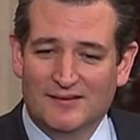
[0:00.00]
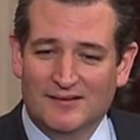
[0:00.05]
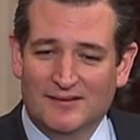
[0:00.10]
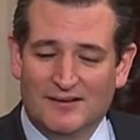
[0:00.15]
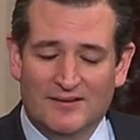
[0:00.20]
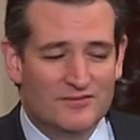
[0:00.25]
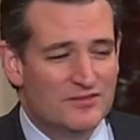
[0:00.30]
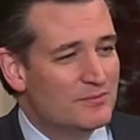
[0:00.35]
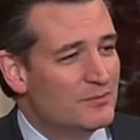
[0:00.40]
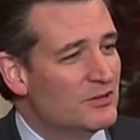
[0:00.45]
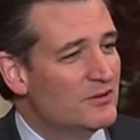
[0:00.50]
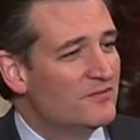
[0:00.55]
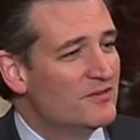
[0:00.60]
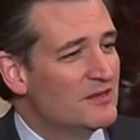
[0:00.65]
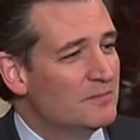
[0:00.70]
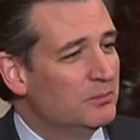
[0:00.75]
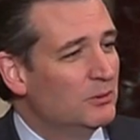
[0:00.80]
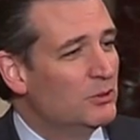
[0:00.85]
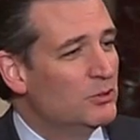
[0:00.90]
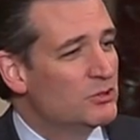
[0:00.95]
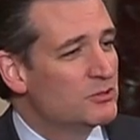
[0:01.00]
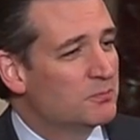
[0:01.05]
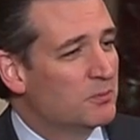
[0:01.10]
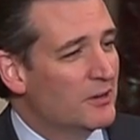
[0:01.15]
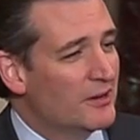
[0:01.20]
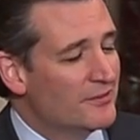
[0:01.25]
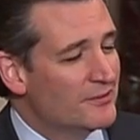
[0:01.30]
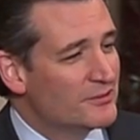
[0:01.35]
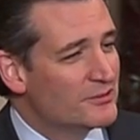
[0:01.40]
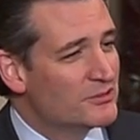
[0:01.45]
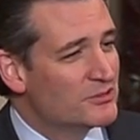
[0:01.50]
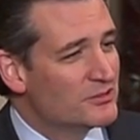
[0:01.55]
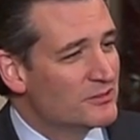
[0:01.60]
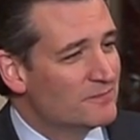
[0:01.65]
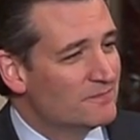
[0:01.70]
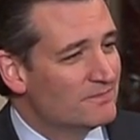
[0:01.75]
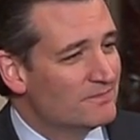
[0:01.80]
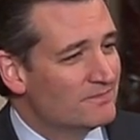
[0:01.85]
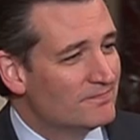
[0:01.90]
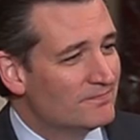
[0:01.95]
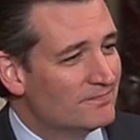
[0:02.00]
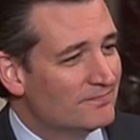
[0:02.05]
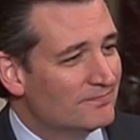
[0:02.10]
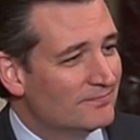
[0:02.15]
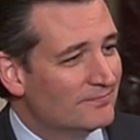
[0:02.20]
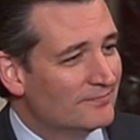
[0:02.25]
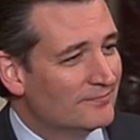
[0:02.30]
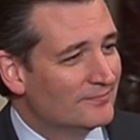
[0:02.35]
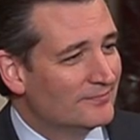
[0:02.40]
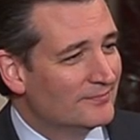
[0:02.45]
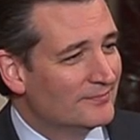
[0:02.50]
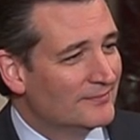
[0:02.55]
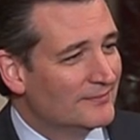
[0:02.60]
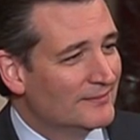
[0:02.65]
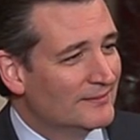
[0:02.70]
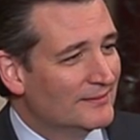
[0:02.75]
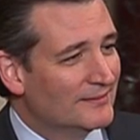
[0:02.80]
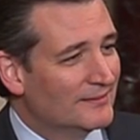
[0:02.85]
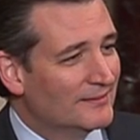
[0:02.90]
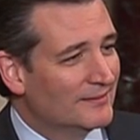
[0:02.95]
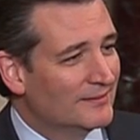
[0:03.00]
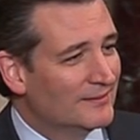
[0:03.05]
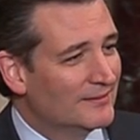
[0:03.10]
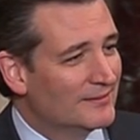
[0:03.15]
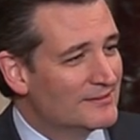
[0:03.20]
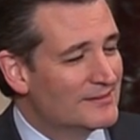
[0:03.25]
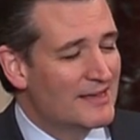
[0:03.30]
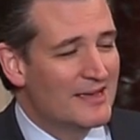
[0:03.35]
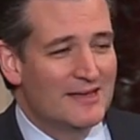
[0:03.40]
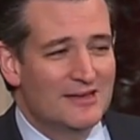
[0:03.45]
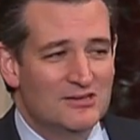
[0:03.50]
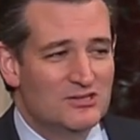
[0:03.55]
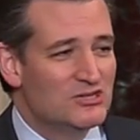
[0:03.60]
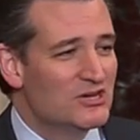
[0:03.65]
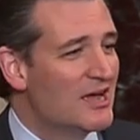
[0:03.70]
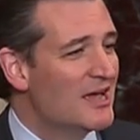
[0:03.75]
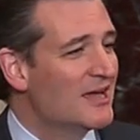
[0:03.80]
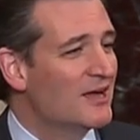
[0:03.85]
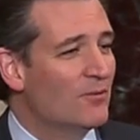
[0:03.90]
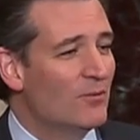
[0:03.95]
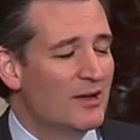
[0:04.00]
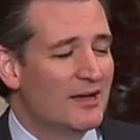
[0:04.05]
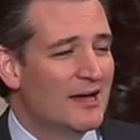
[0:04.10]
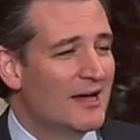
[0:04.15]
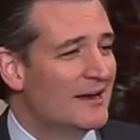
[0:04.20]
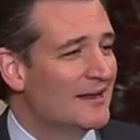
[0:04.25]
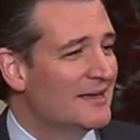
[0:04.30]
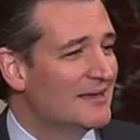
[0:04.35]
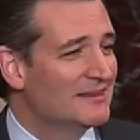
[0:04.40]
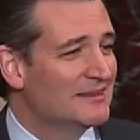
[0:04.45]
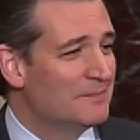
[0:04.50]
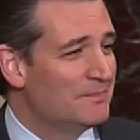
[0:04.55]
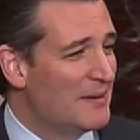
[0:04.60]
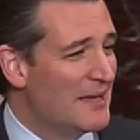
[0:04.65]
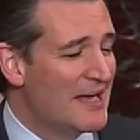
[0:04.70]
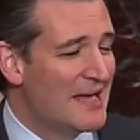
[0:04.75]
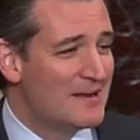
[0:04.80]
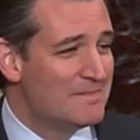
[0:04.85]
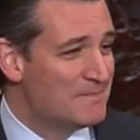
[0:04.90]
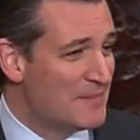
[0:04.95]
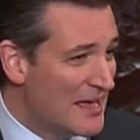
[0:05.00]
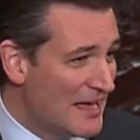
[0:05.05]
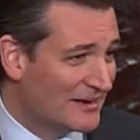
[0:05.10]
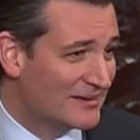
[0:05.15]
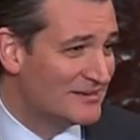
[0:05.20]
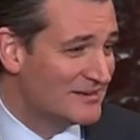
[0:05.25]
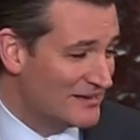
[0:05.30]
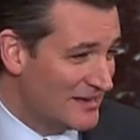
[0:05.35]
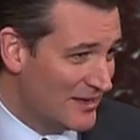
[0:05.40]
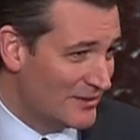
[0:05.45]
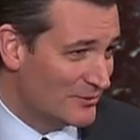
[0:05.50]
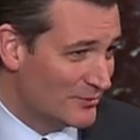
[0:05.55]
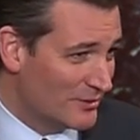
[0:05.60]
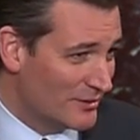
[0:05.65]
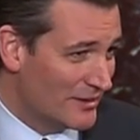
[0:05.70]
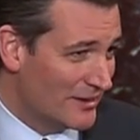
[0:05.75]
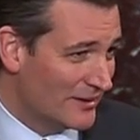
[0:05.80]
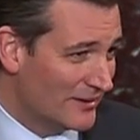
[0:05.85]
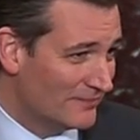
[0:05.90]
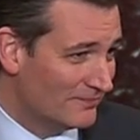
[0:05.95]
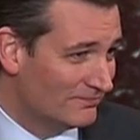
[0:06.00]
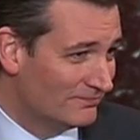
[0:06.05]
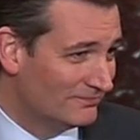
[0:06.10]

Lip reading: of the movie The Blues Brothers, saying, "Jake, we got to get the band back together again."